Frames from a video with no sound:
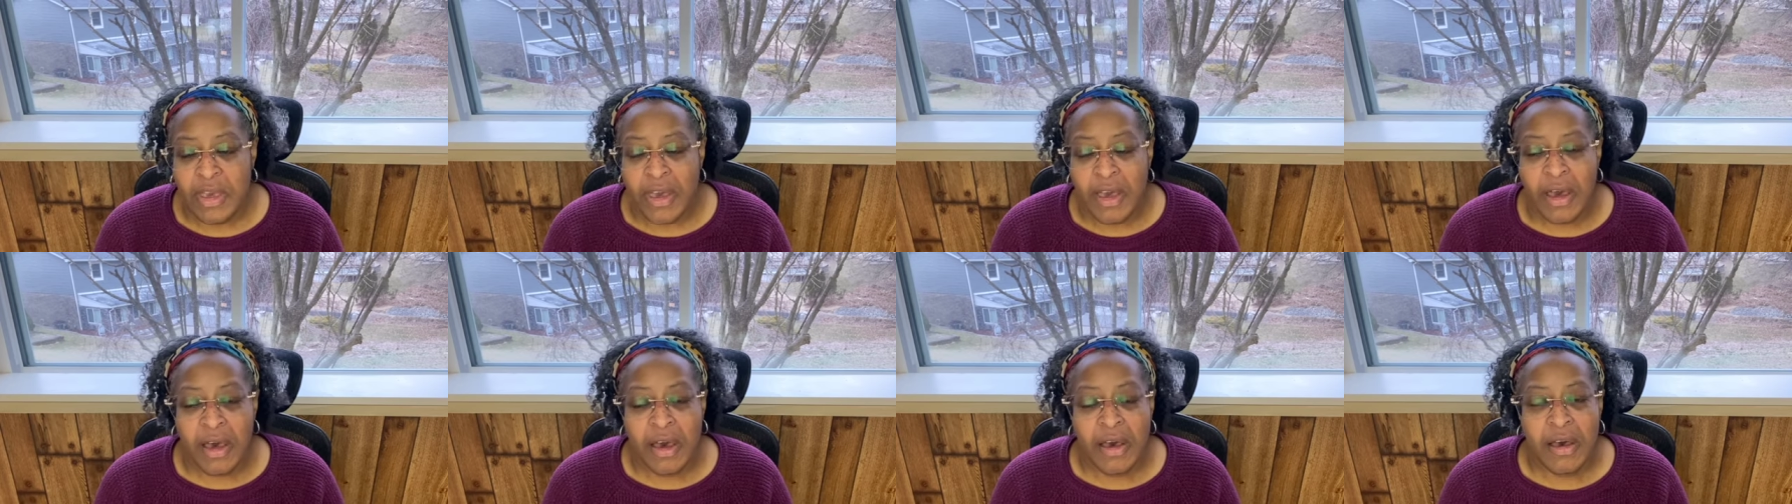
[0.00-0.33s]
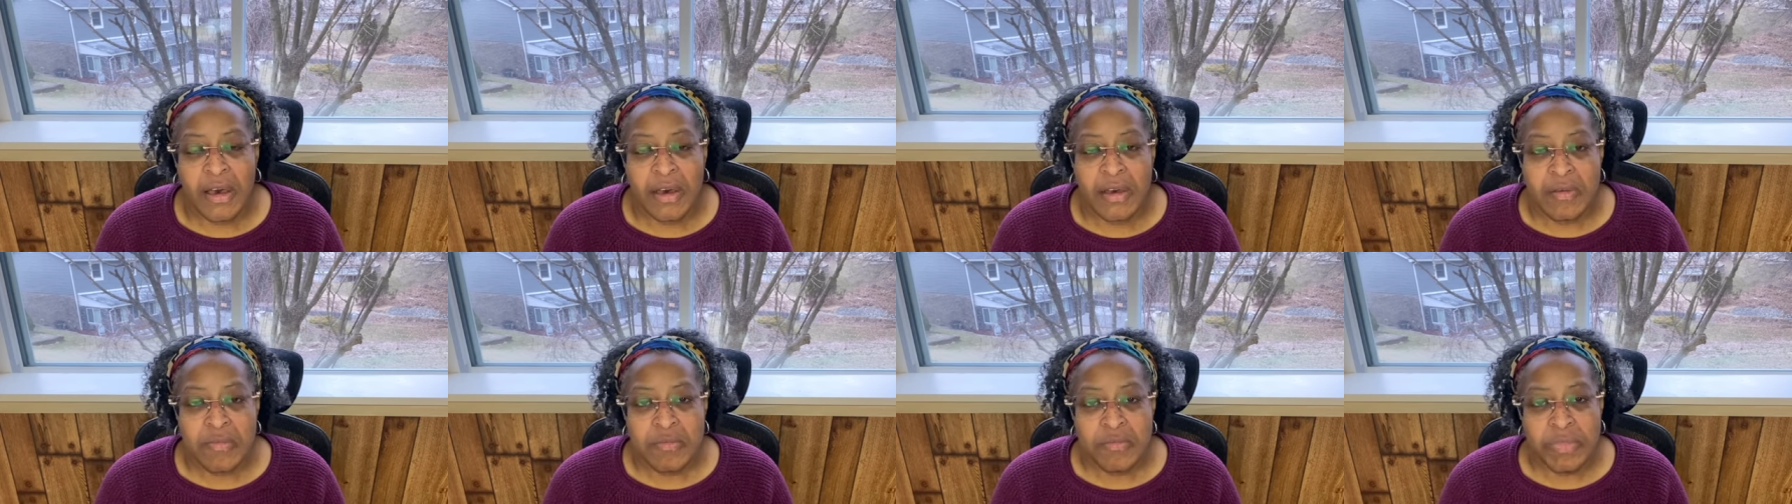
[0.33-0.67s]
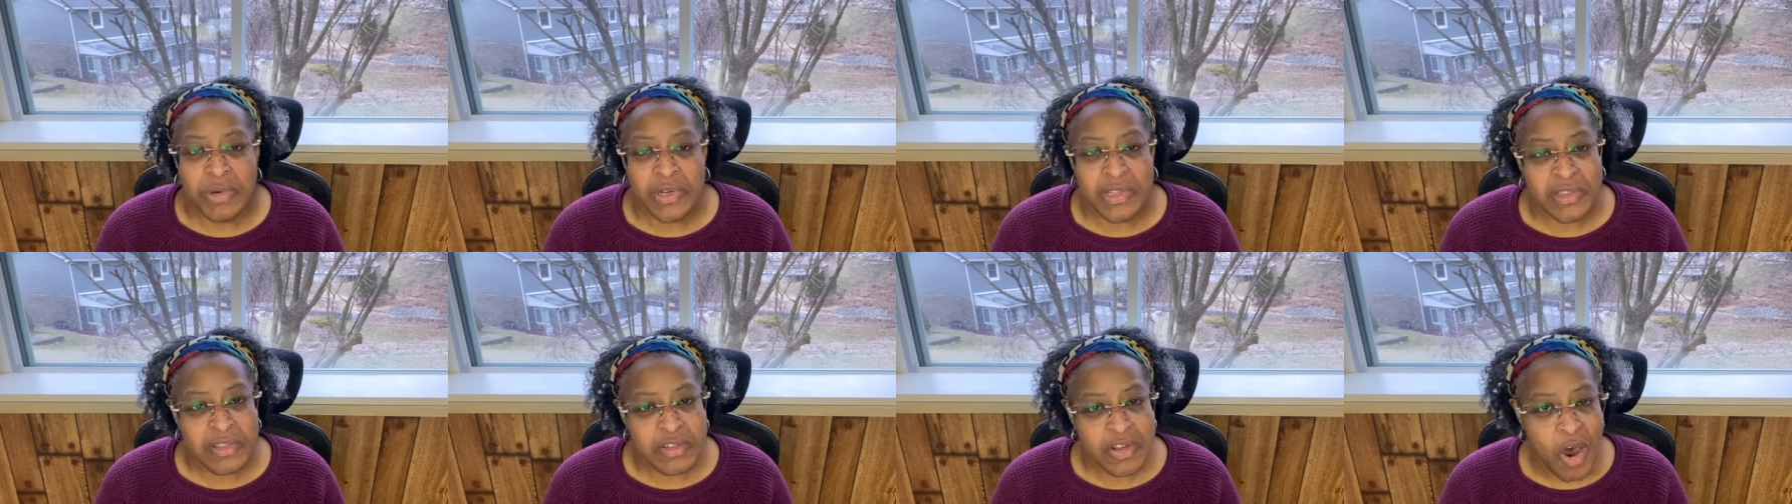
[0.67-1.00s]
Uh,
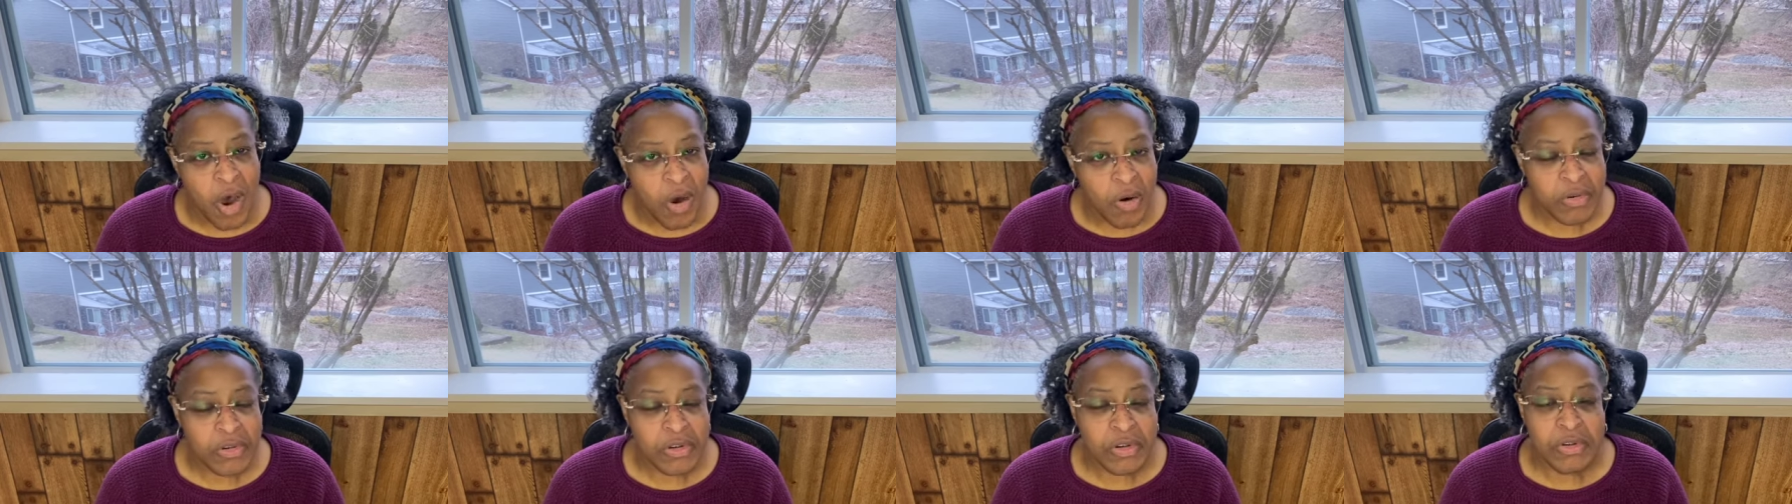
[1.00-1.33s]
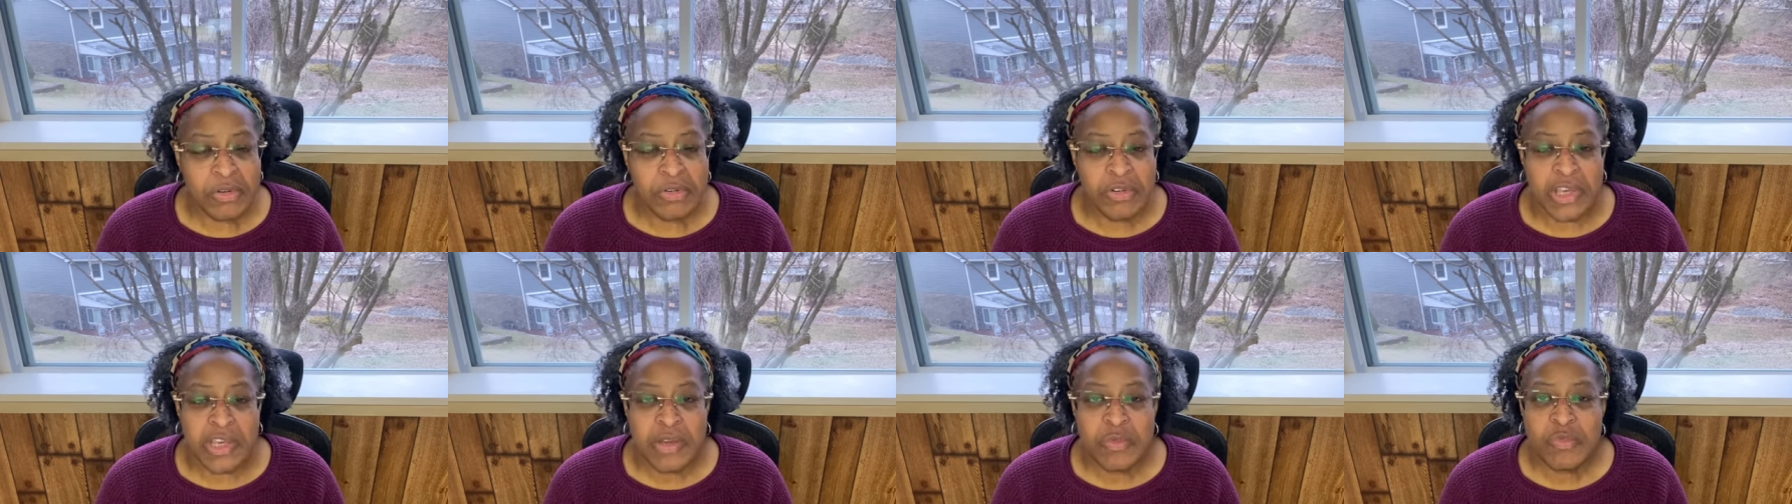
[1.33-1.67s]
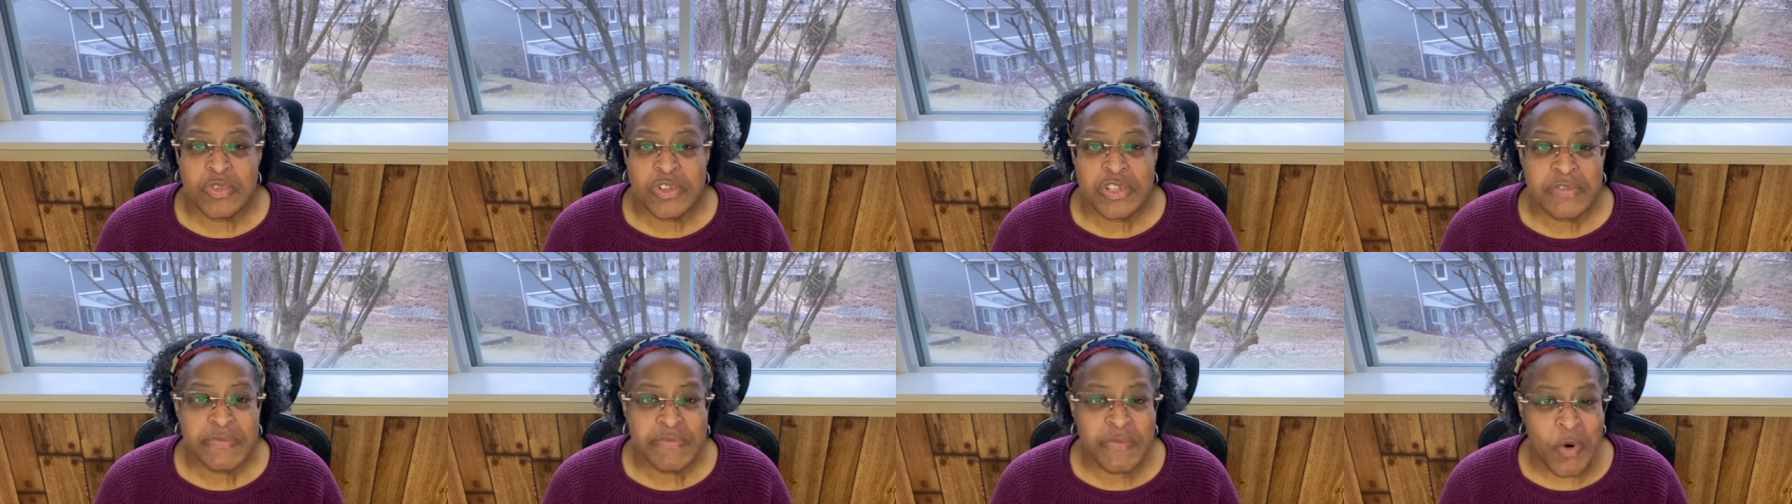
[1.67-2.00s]
but total, it
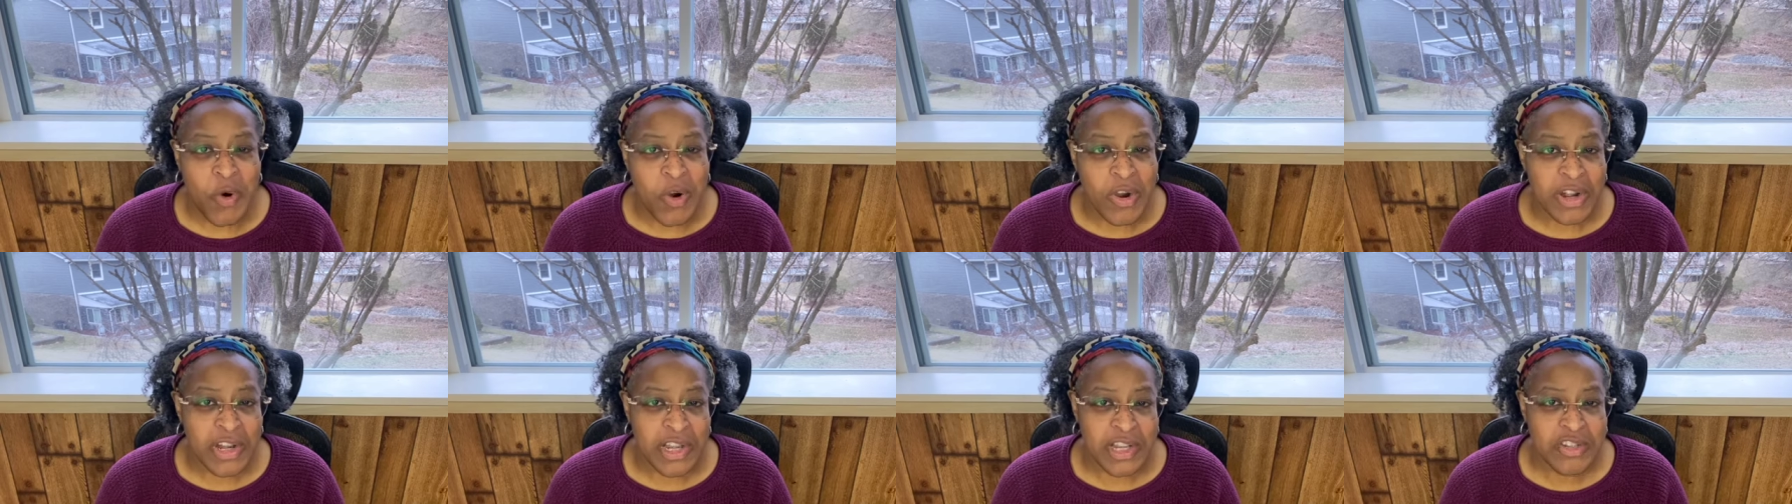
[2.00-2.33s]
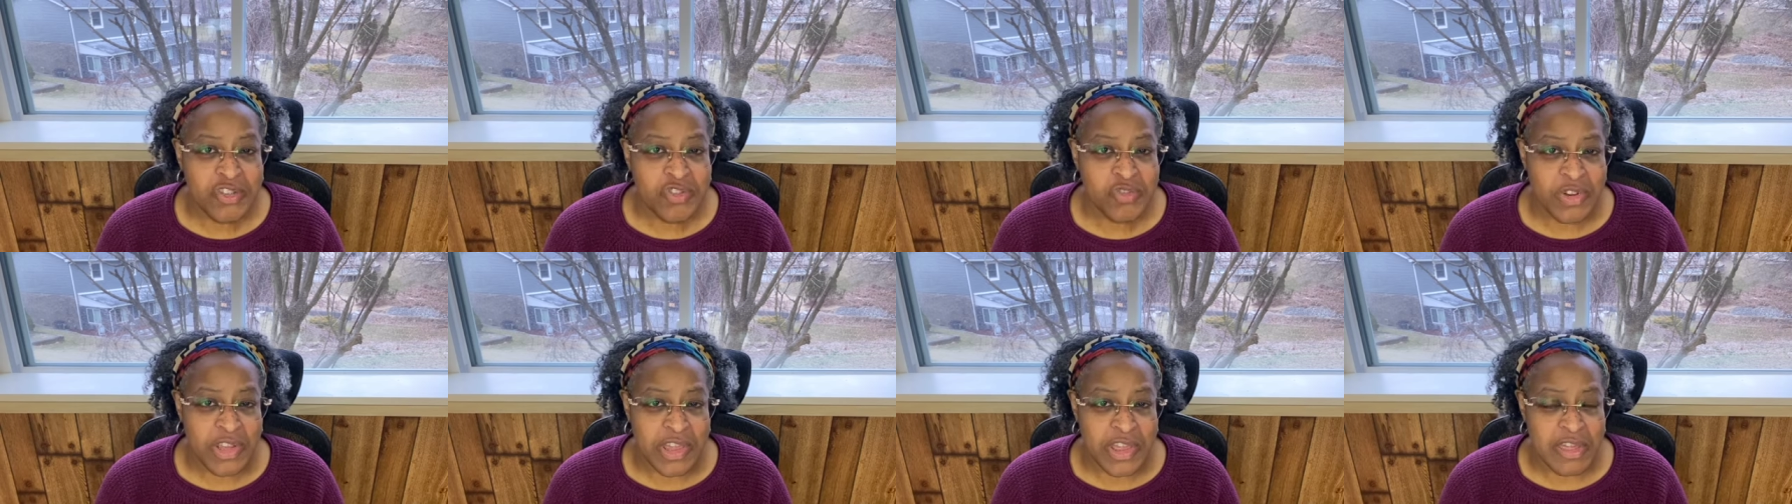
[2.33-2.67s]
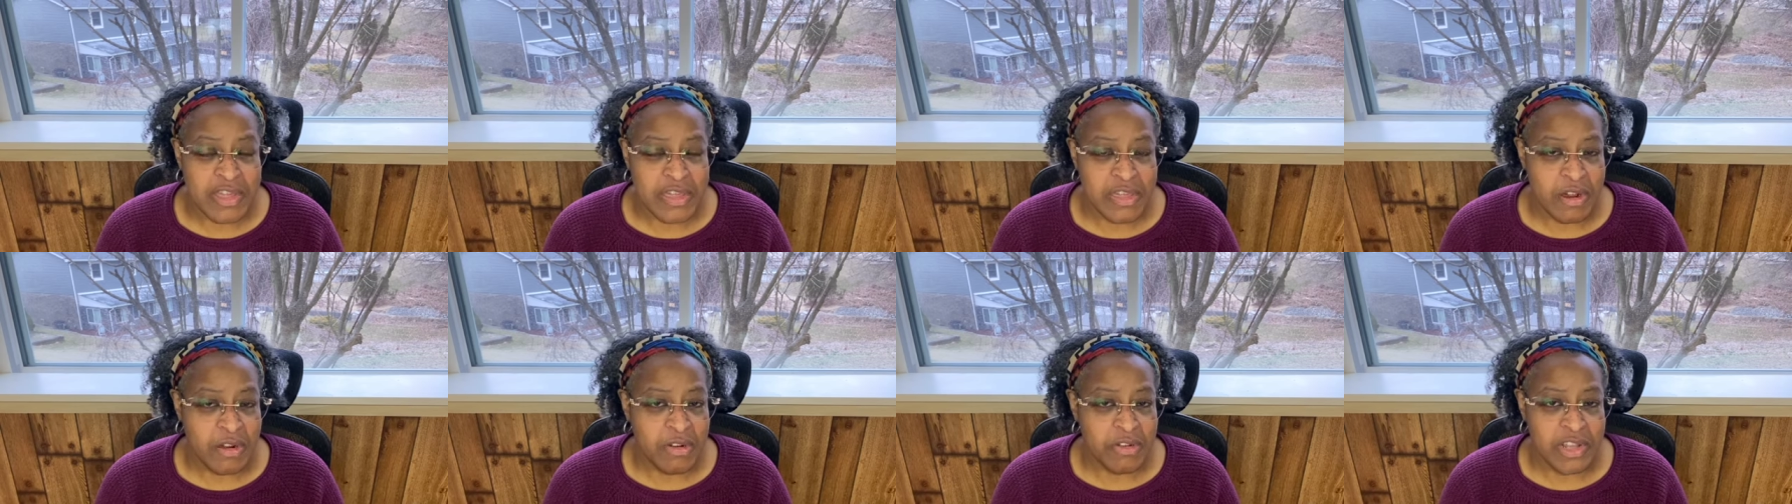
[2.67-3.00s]
was
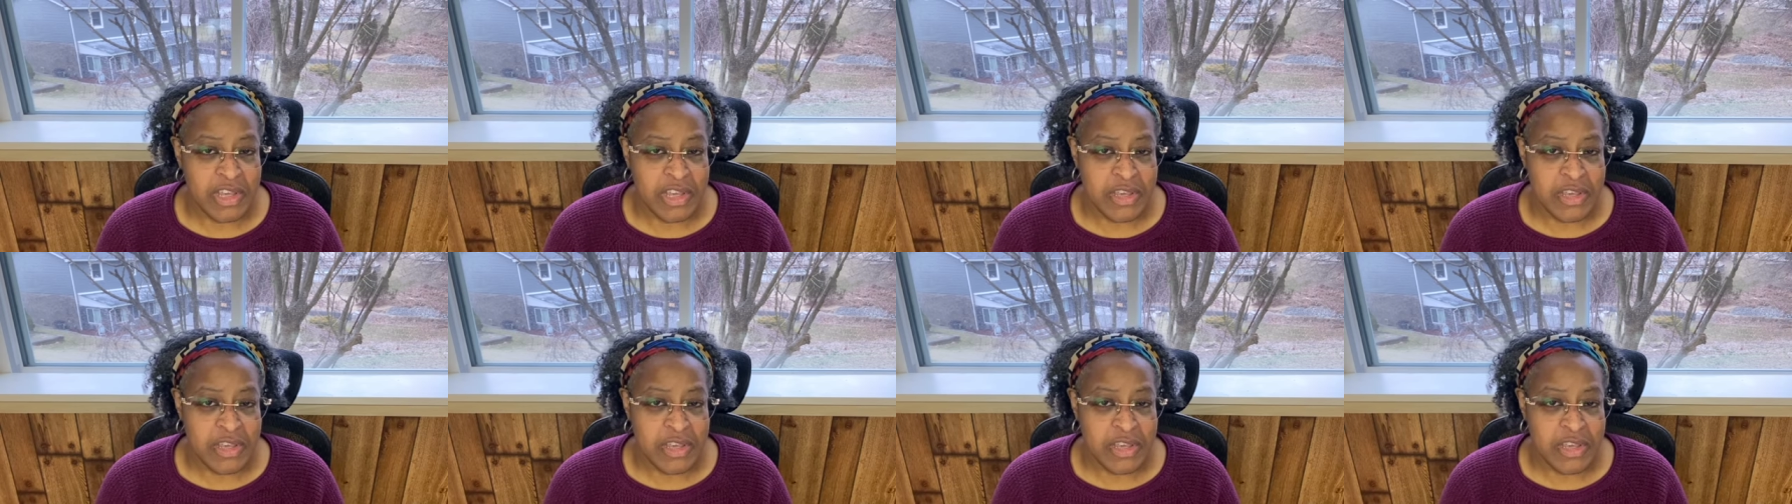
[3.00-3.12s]
430